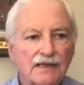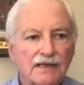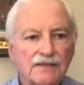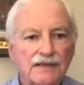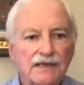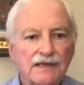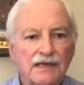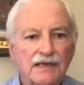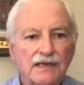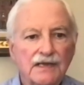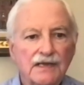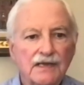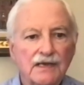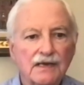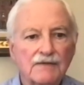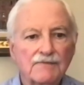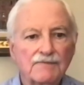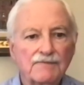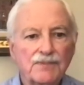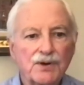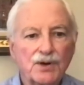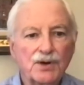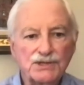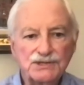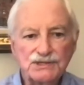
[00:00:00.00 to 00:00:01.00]
the
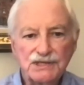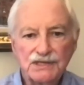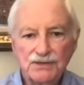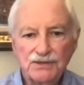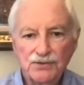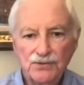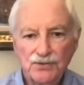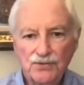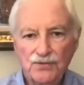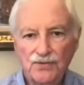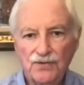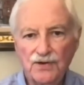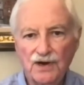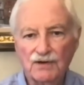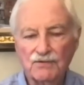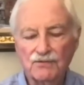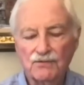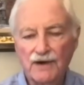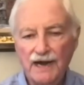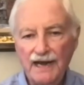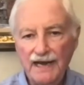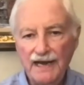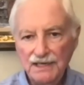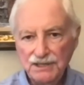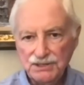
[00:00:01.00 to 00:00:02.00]
person who
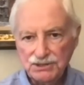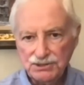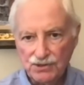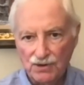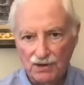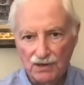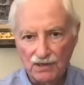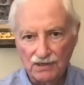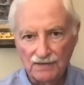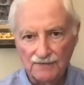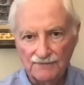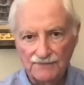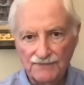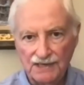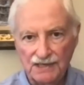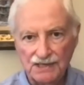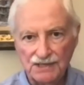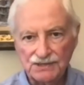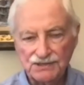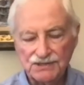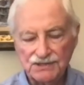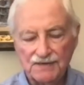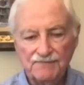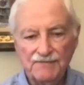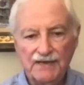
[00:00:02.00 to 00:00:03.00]
arranged all of
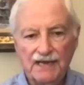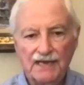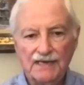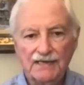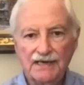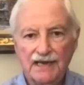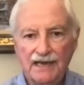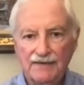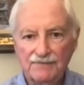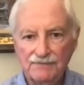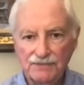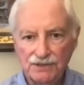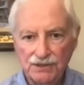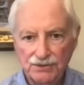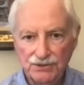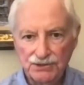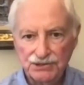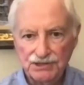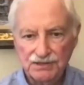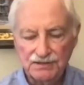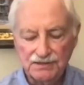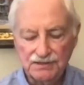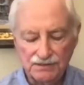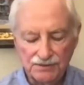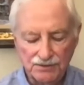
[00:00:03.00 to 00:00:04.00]
this, a man named
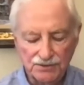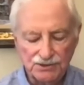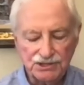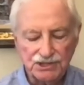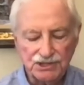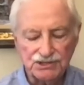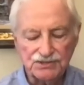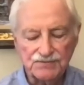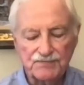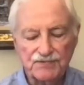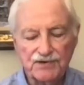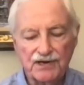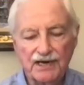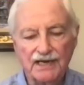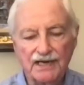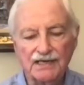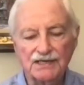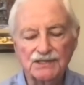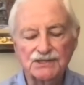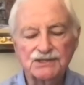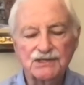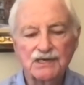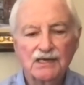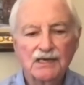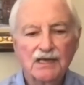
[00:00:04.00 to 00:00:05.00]
Lucius
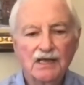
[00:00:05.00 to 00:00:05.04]
Briggs,